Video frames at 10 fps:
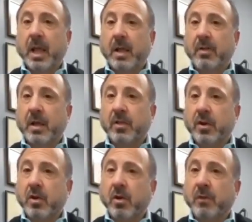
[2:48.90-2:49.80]
And then the
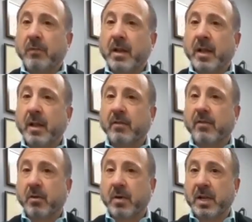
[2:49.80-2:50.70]
nerve ending
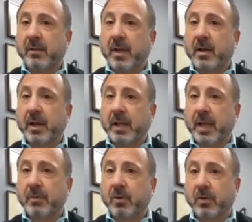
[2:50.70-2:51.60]
secretes out a
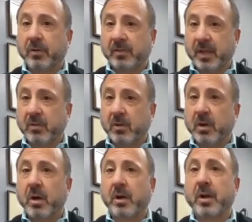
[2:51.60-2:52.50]
chemical signal
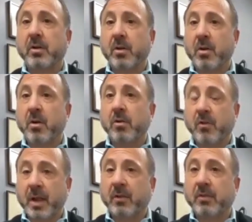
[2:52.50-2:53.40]
called a
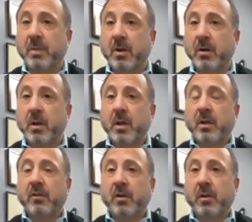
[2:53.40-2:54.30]
neurotransmitter.
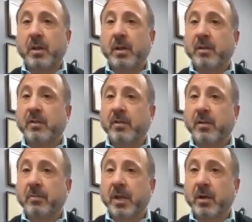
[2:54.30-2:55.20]
Generally, this is
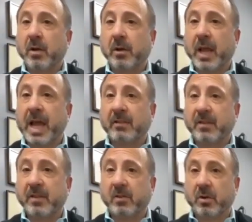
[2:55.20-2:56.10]
something called
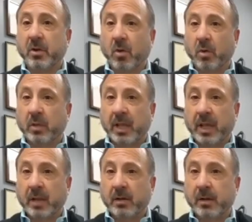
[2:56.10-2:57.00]

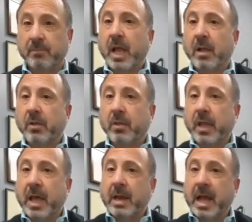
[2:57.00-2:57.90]
acetylcholine. And
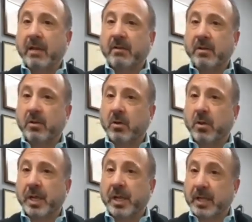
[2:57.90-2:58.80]
that
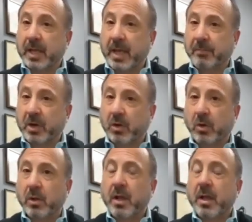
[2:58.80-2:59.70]
acetylcholine
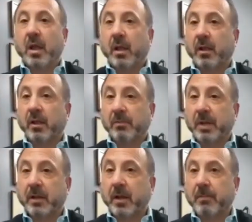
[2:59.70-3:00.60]
chemical is
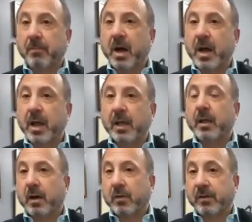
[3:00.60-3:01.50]
picked up by
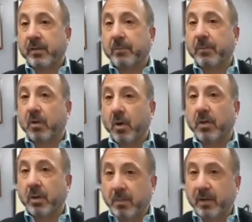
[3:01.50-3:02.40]
receptor
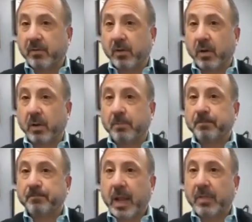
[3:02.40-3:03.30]
on the muscle.
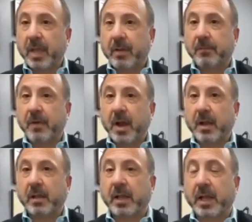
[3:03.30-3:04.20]
And then
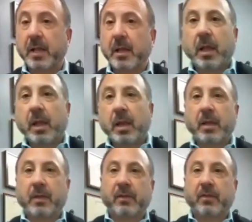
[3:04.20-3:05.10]
finally,
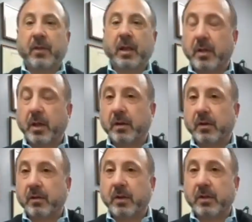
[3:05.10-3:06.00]
that
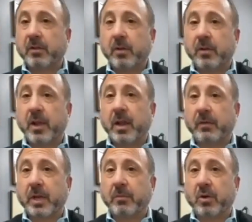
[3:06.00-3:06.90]
leads to a chain
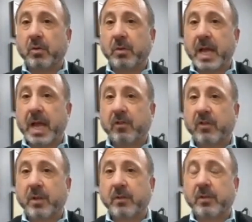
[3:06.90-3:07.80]
of chemical
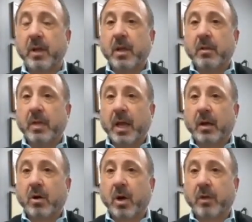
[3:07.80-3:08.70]
reactions that
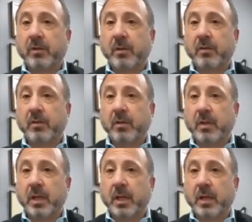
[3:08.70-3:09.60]
causes
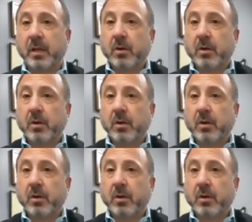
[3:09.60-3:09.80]
the